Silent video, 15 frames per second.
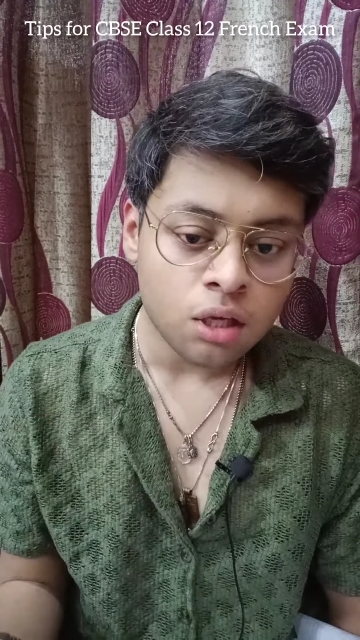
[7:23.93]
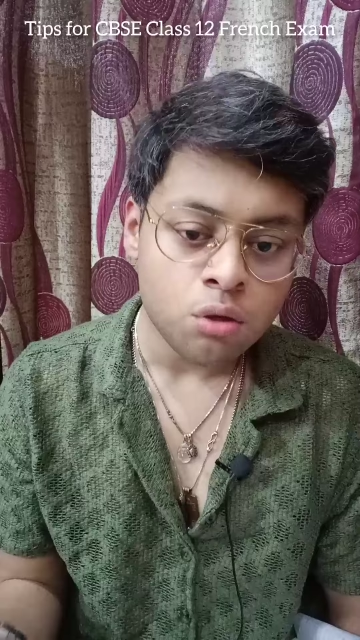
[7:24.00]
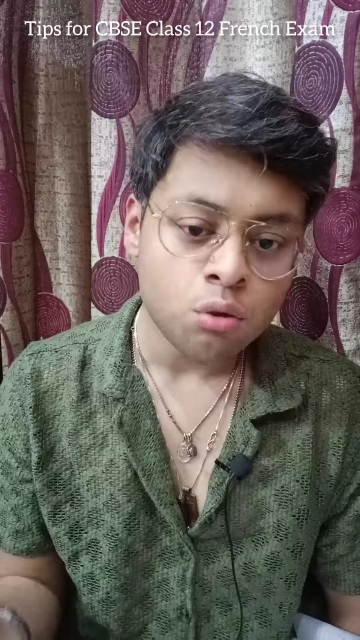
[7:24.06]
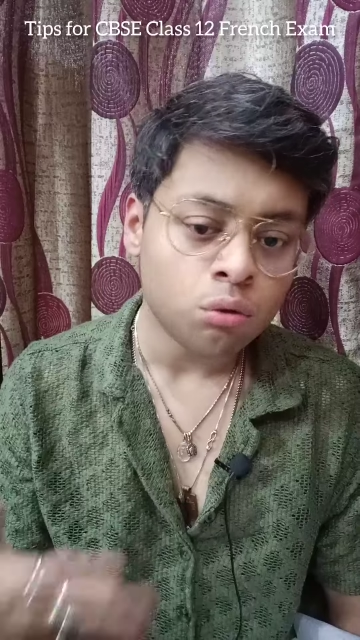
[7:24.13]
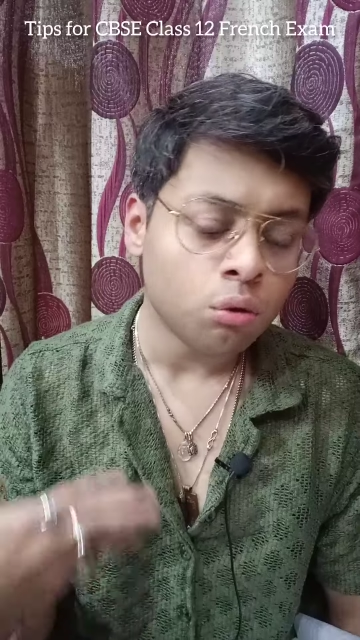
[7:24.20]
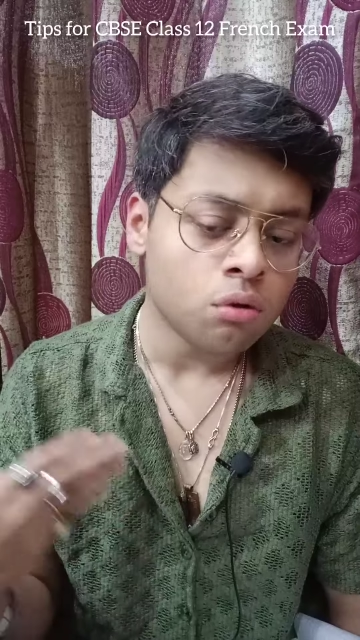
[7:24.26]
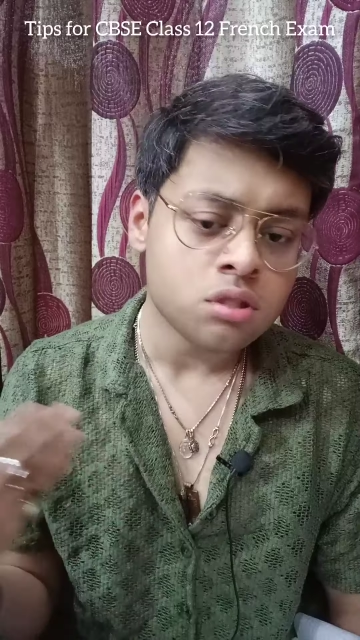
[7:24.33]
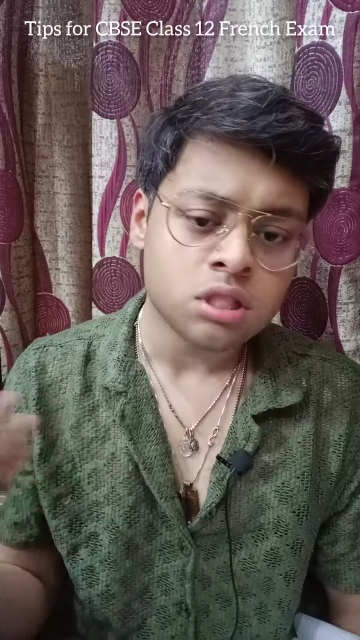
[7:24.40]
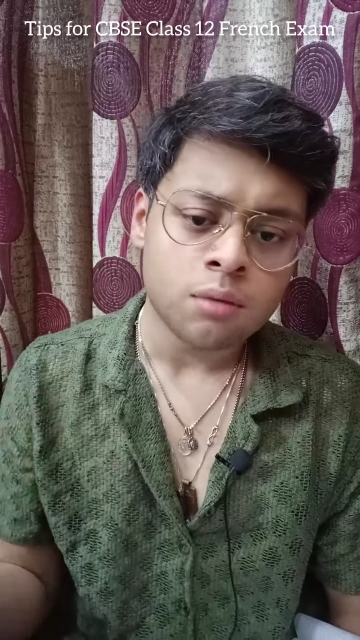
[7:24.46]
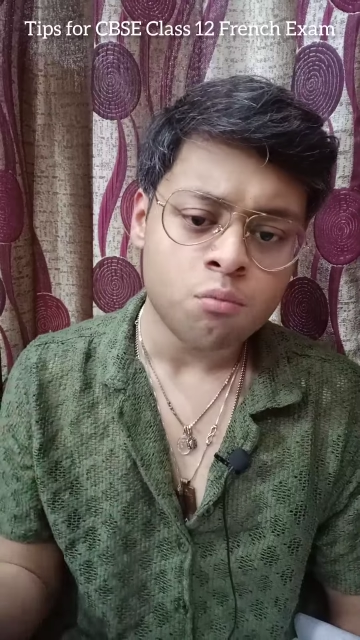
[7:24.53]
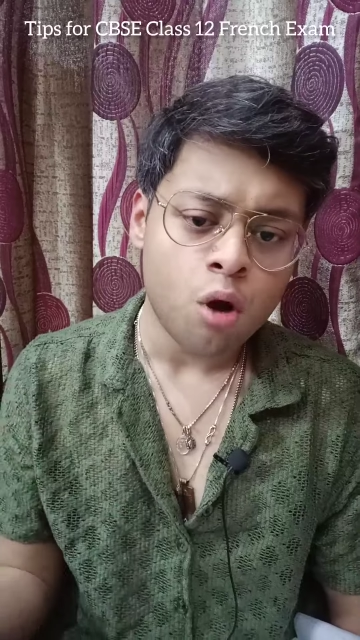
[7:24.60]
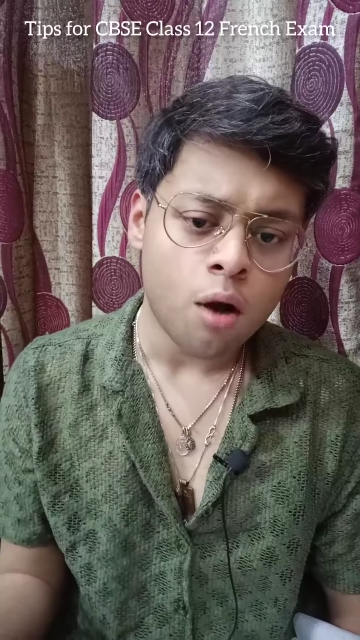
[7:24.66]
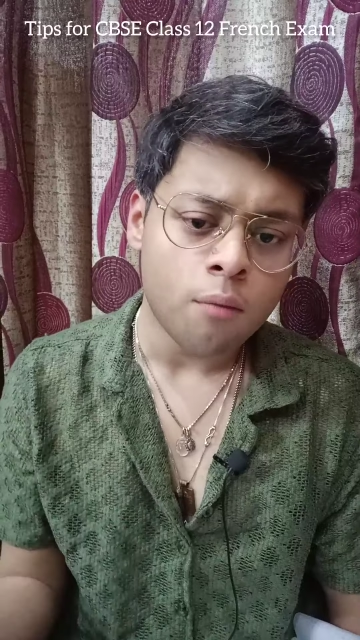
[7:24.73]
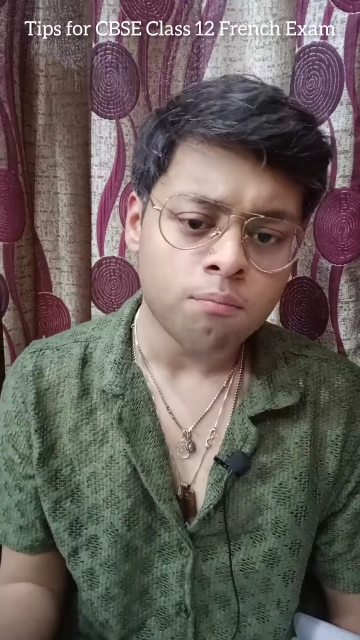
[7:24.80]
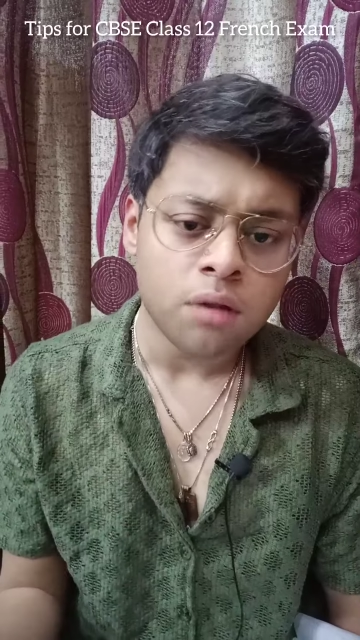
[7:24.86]
you wrote some
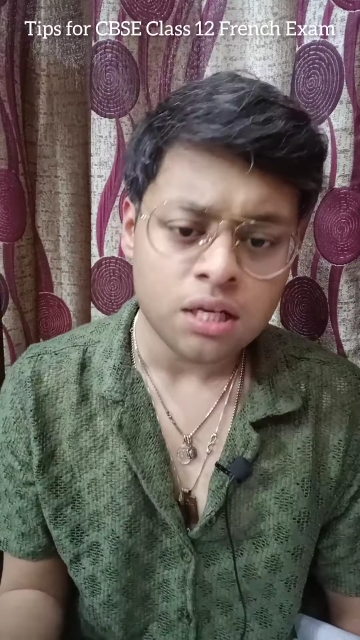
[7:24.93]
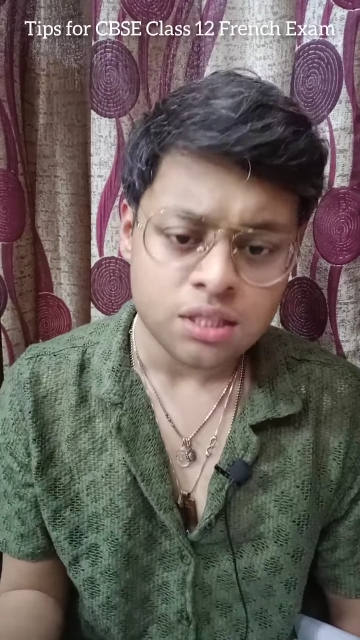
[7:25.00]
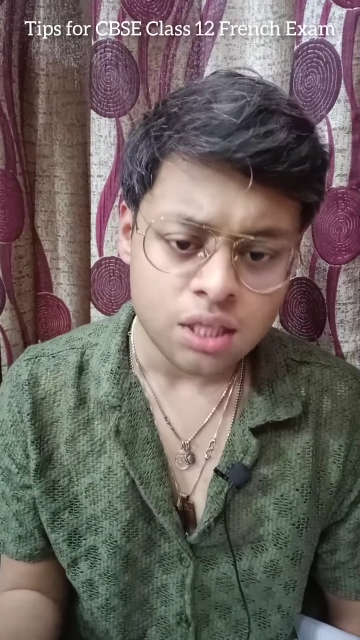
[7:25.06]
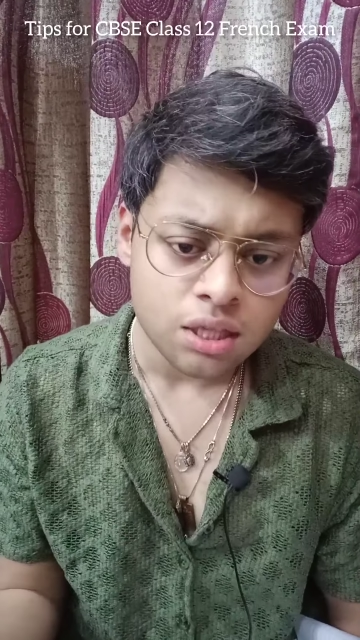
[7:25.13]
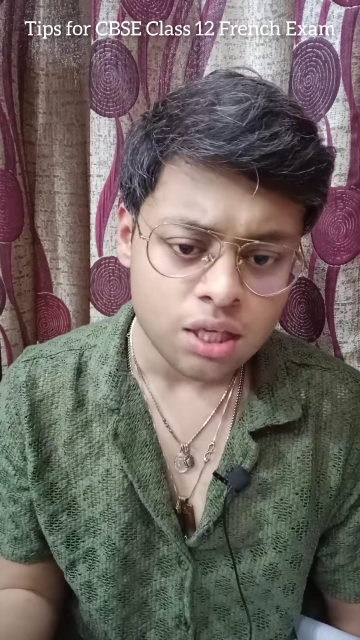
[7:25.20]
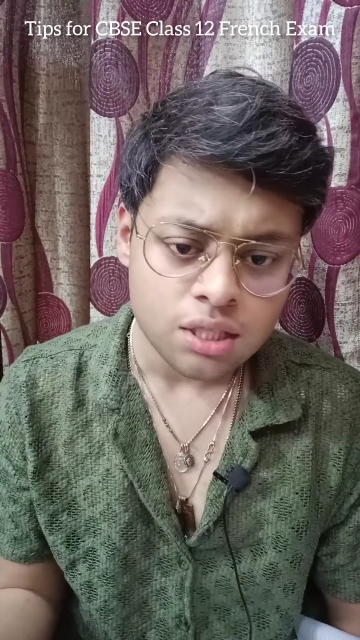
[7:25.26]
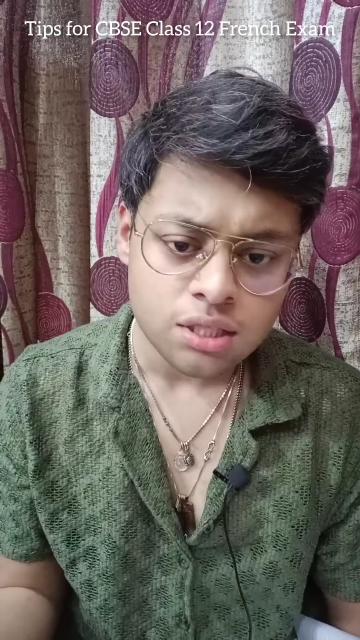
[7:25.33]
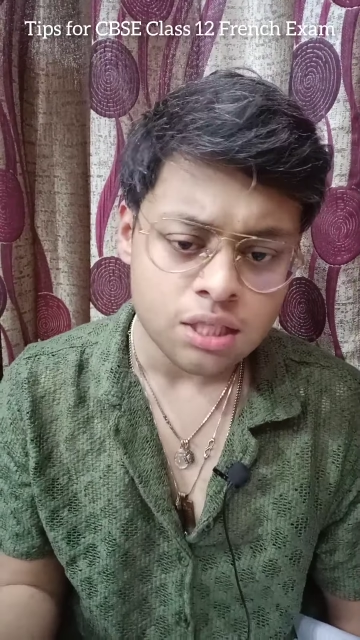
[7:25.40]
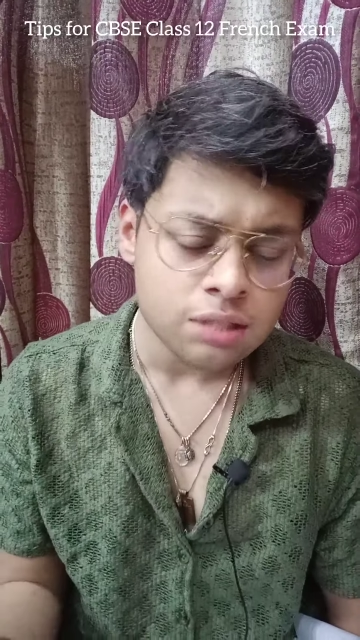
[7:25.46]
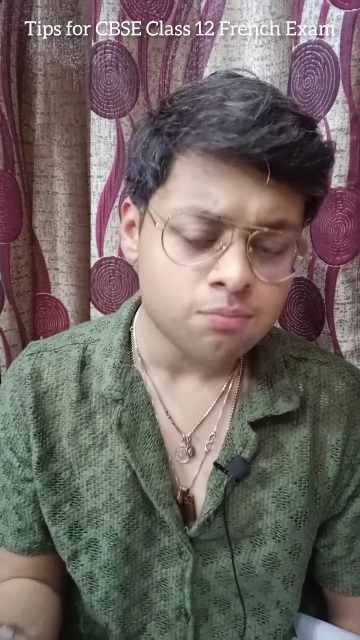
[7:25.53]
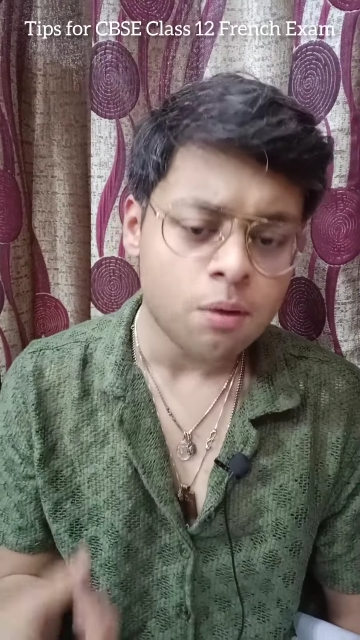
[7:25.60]
complex sentences,